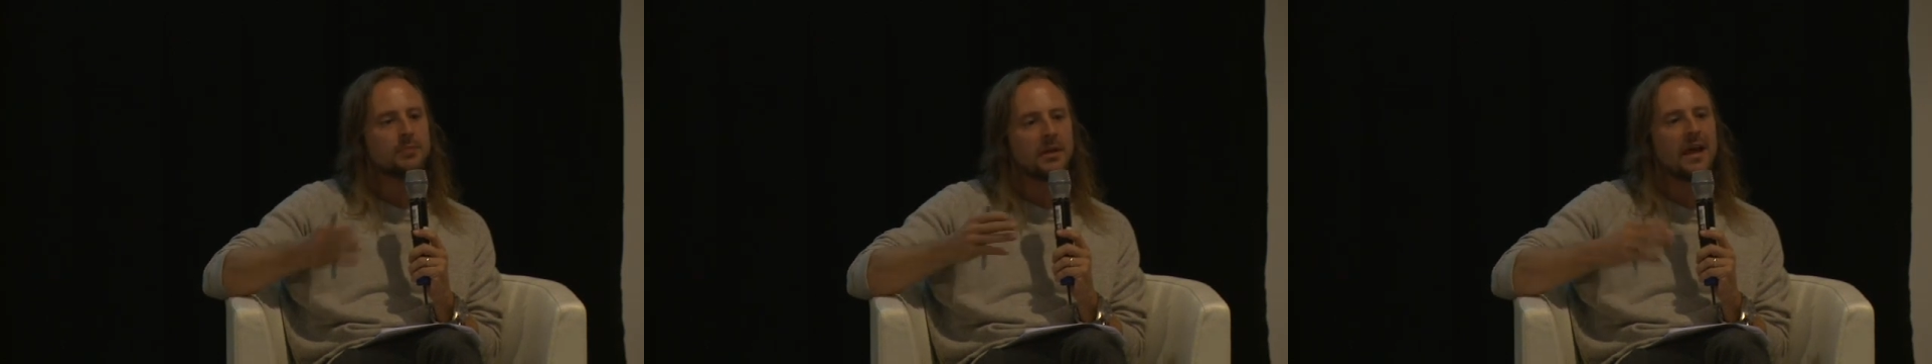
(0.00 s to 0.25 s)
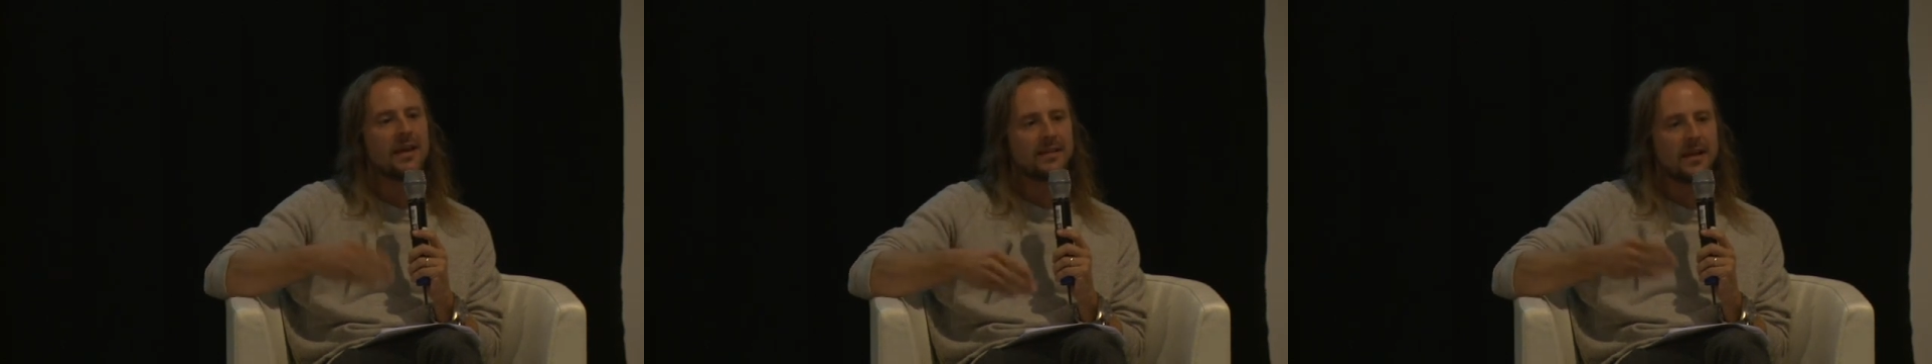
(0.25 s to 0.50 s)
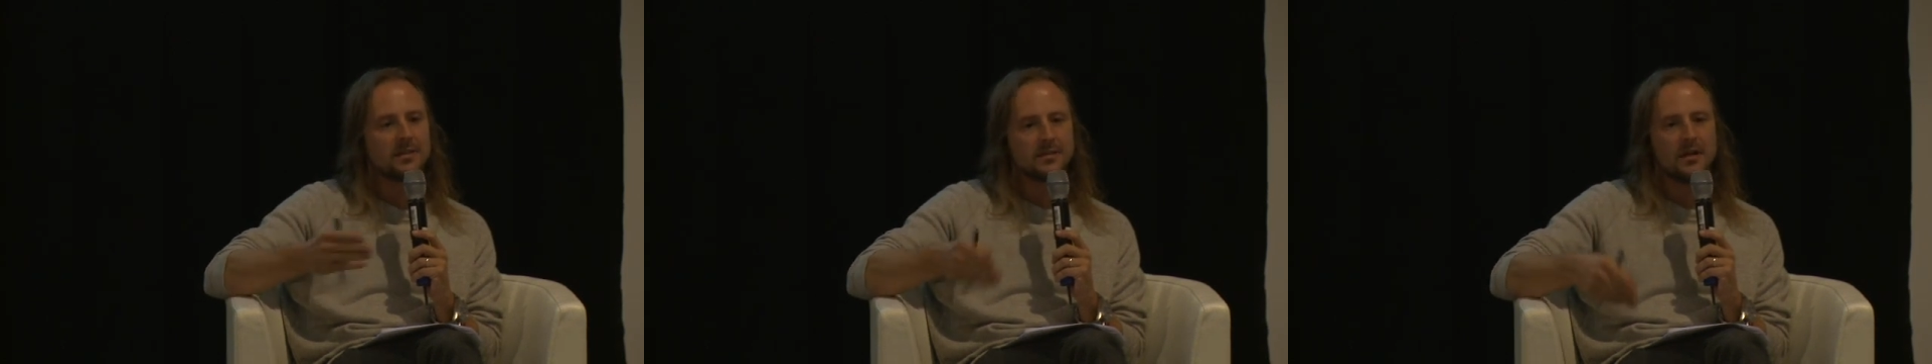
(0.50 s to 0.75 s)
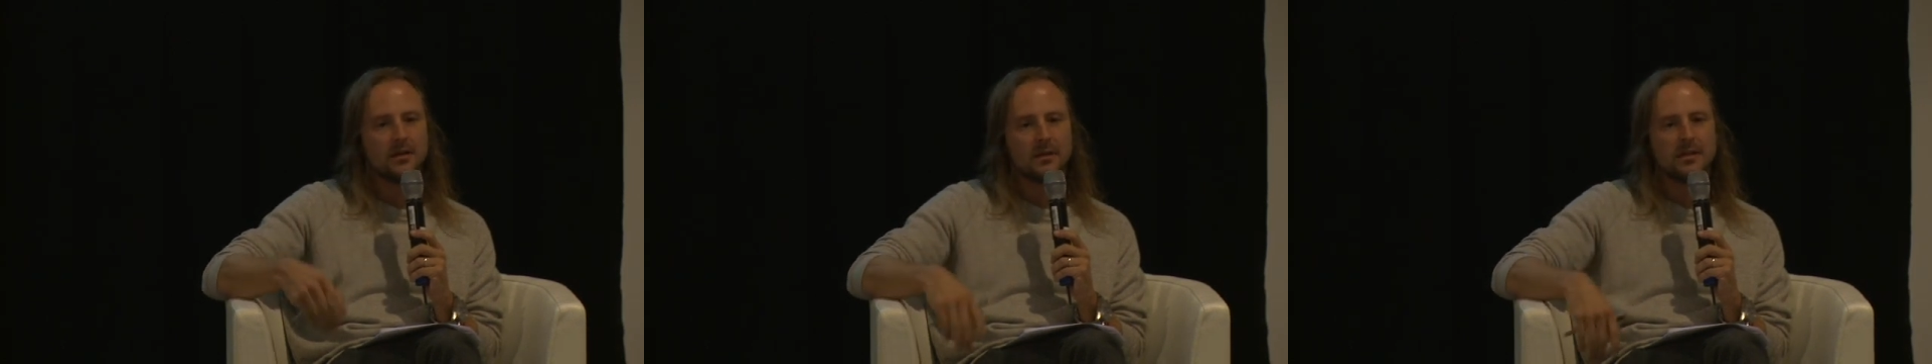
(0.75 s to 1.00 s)
But at that
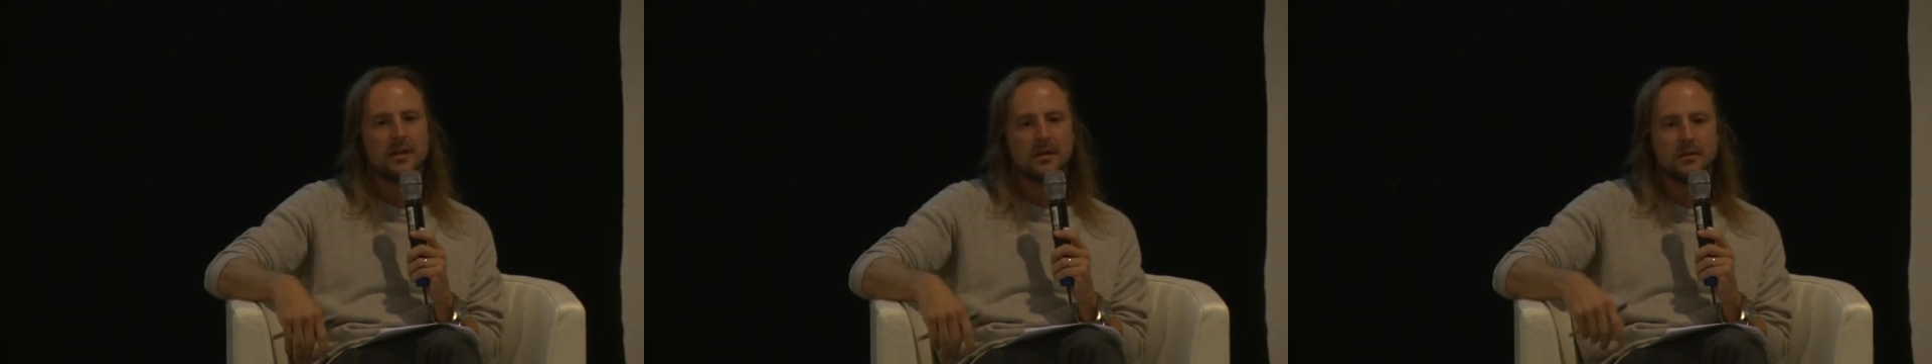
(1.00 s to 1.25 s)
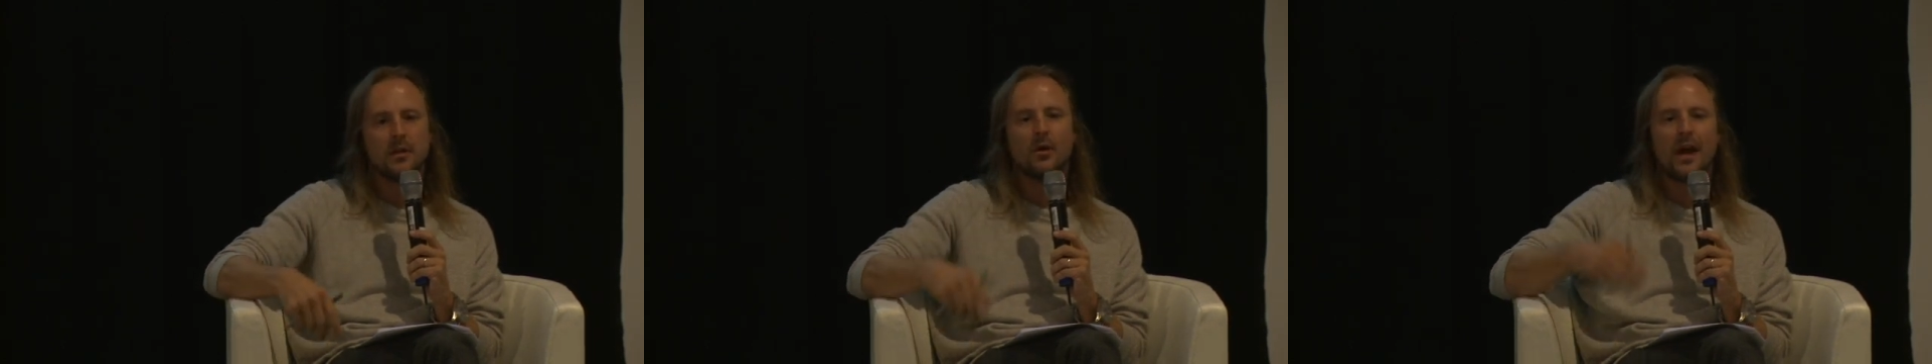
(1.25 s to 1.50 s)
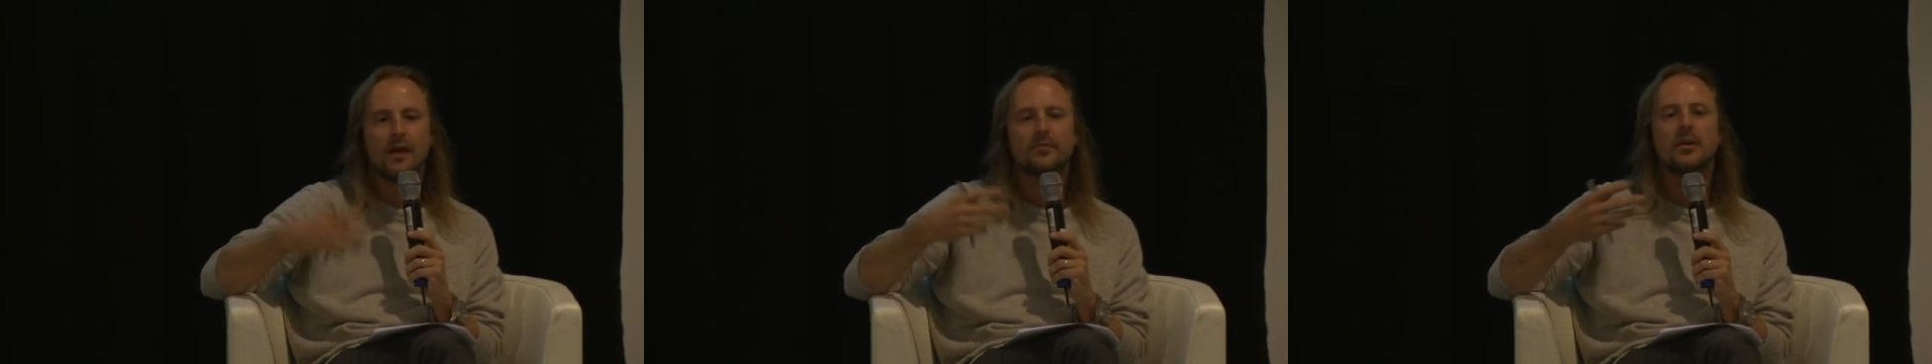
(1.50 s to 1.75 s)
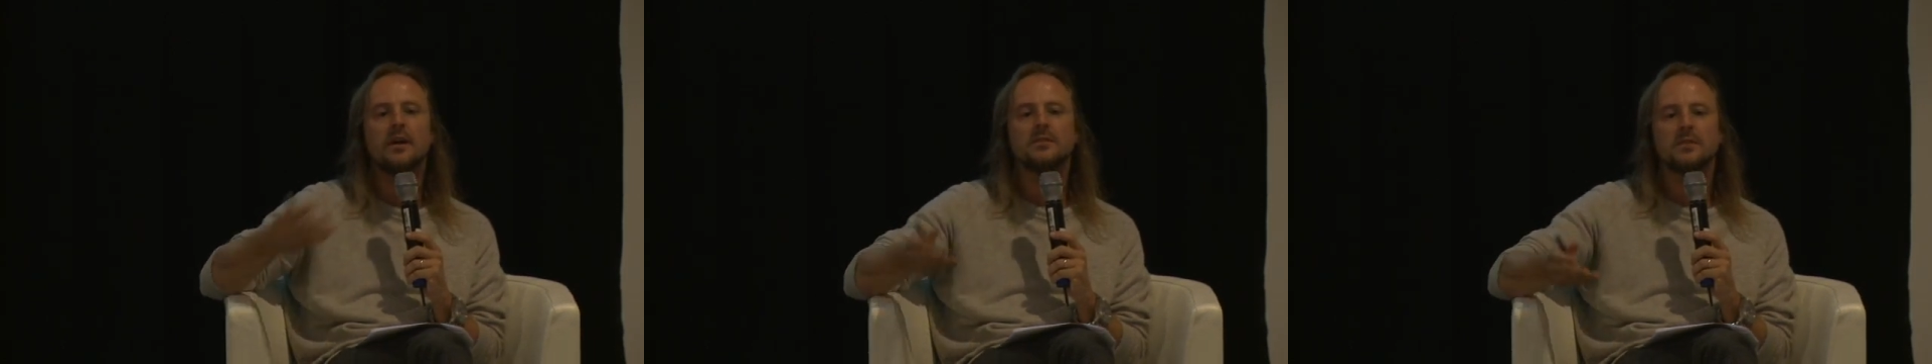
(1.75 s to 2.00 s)
time,
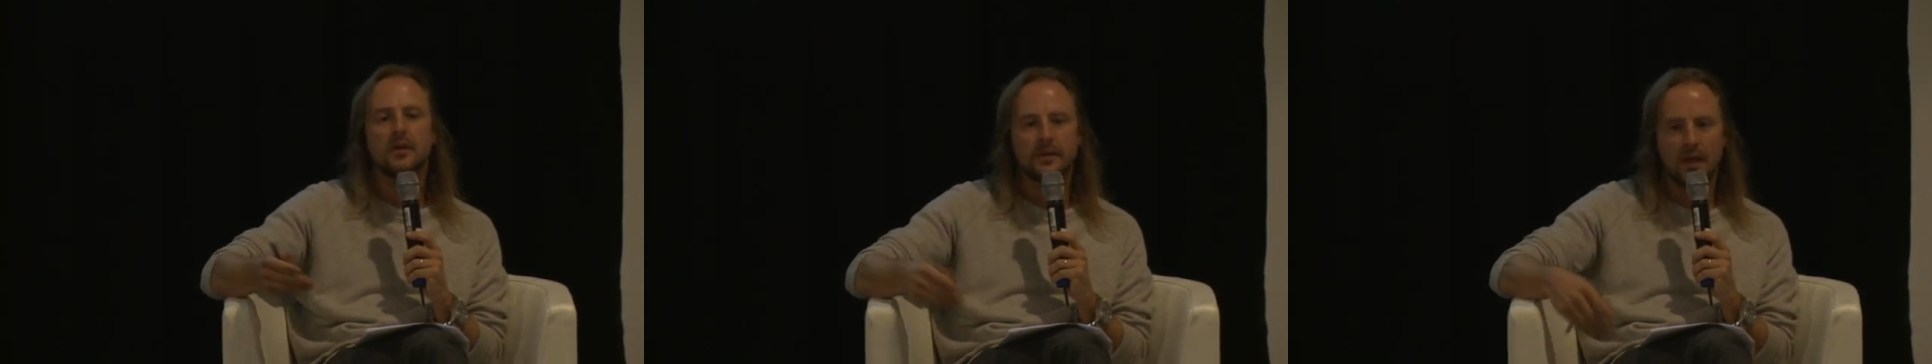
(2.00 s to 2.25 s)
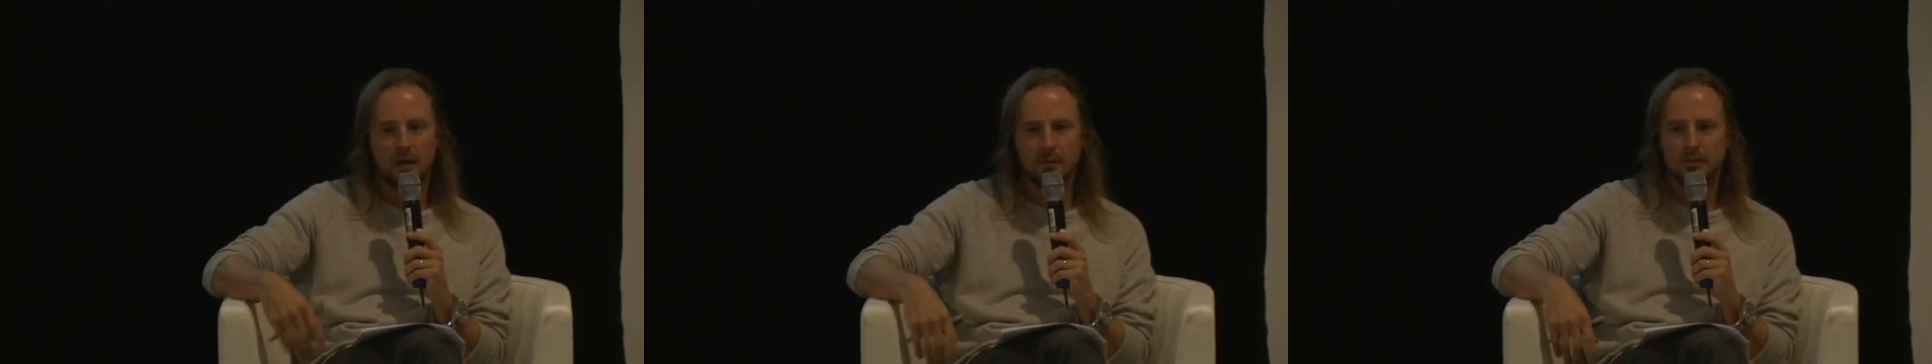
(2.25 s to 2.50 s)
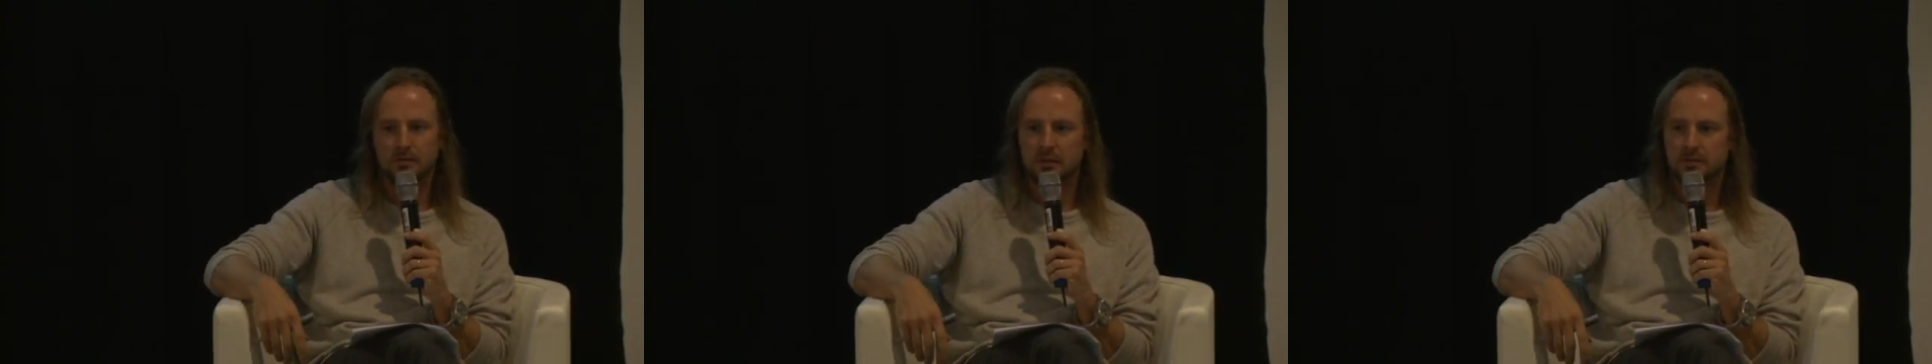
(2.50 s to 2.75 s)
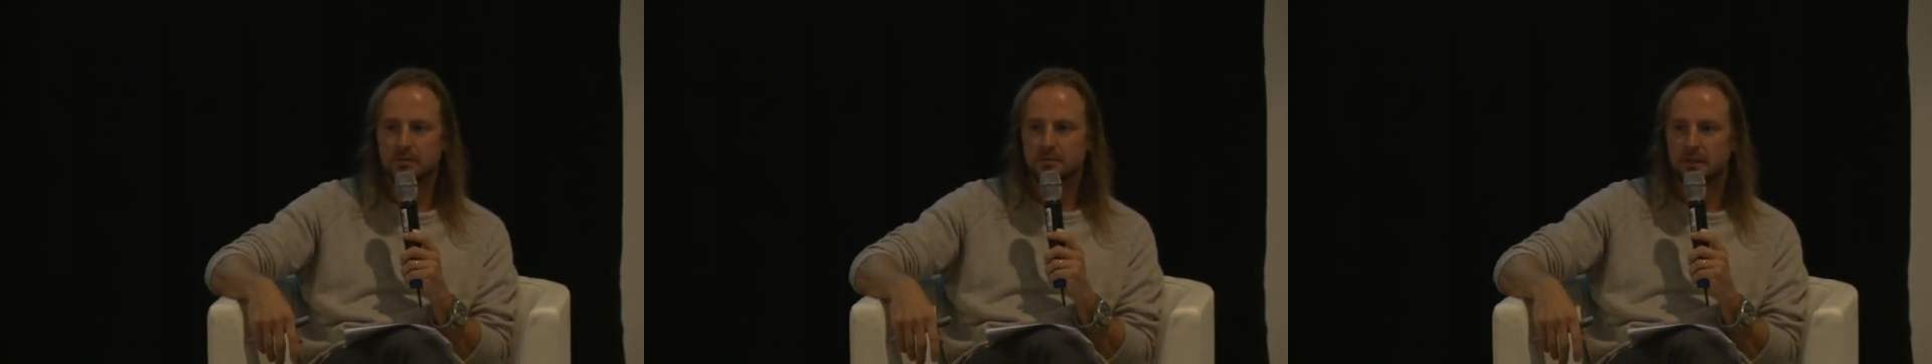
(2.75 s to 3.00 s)
after I saw Naumann's
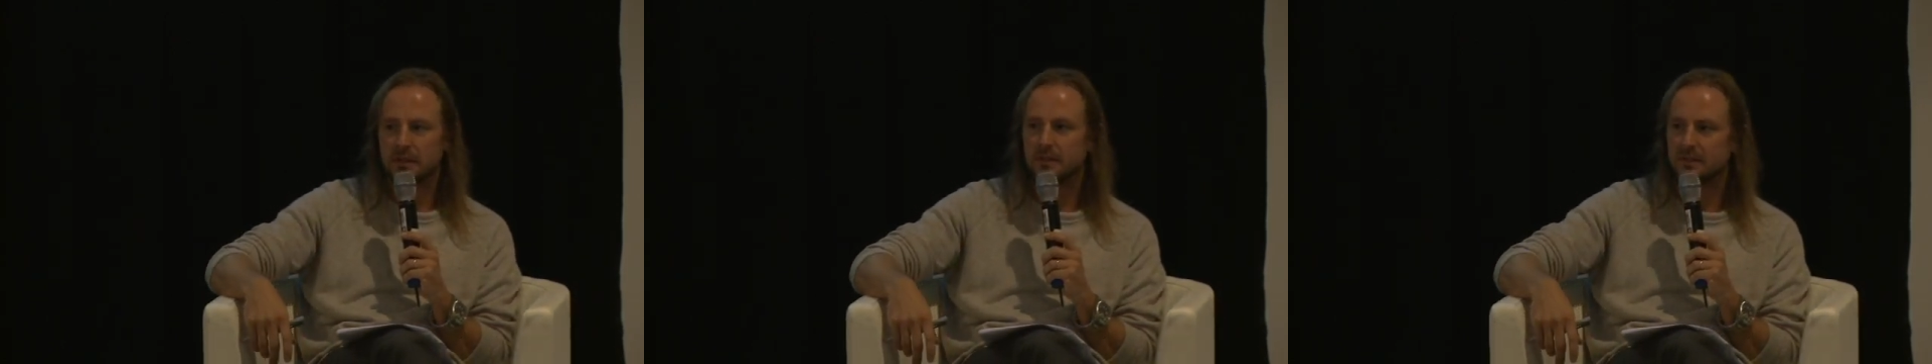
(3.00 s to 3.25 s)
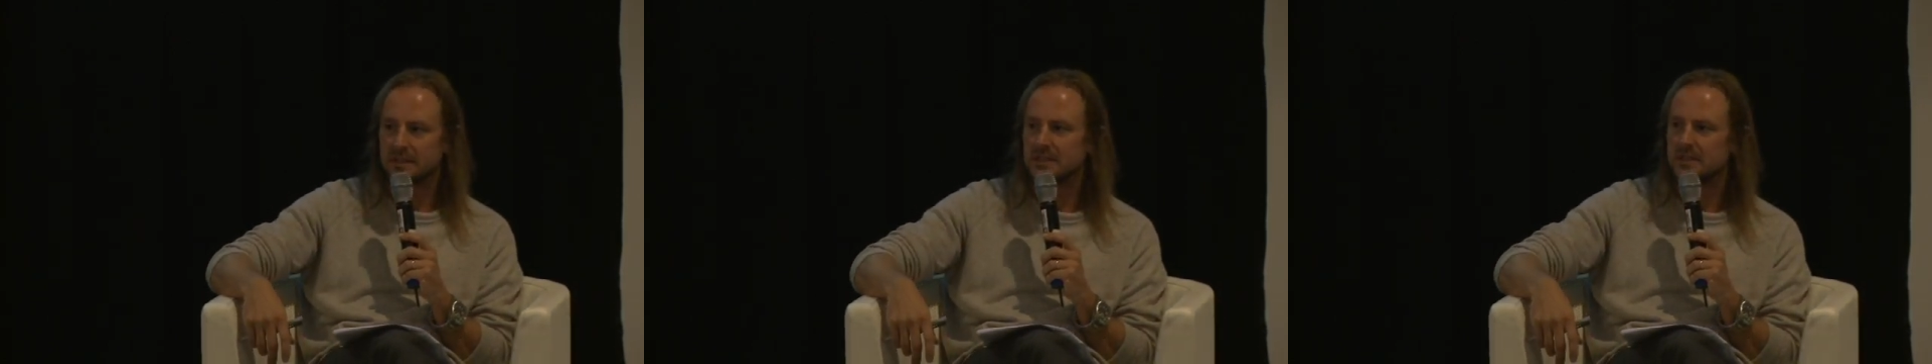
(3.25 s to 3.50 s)
retrospective, it